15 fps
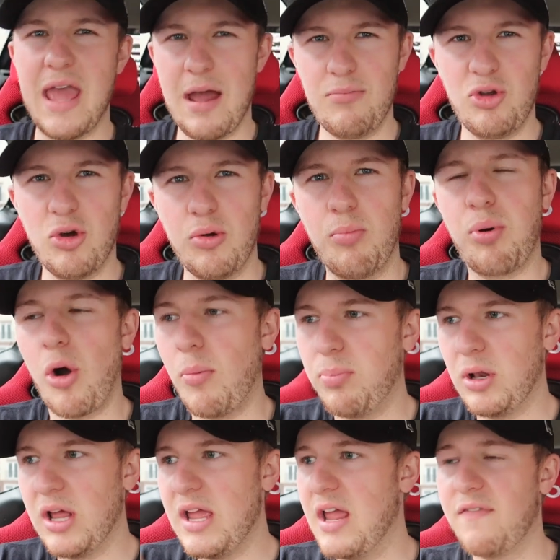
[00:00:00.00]
Get them done
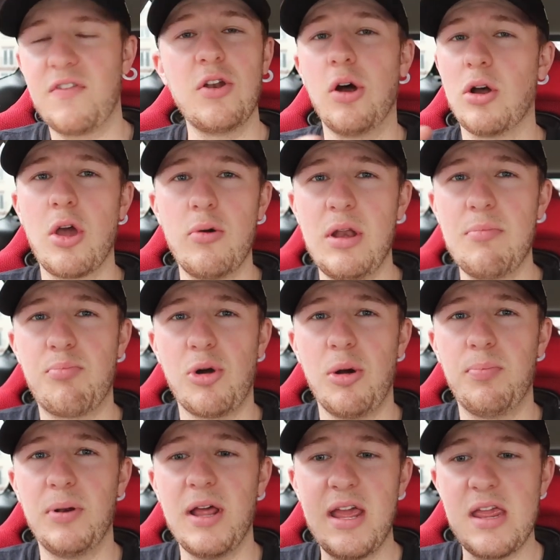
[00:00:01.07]
properly. If they're not going in
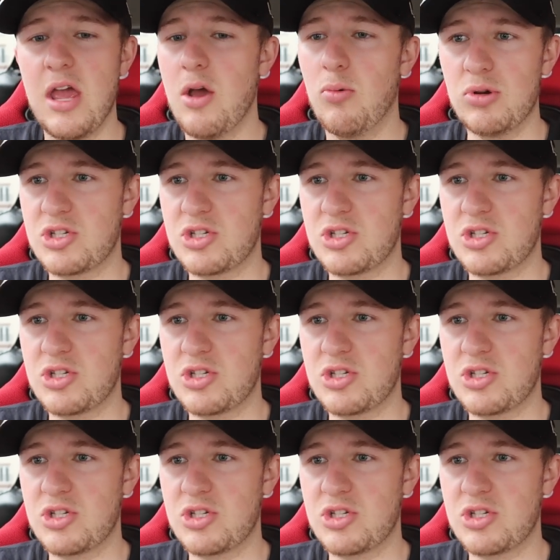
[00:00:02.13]
properly,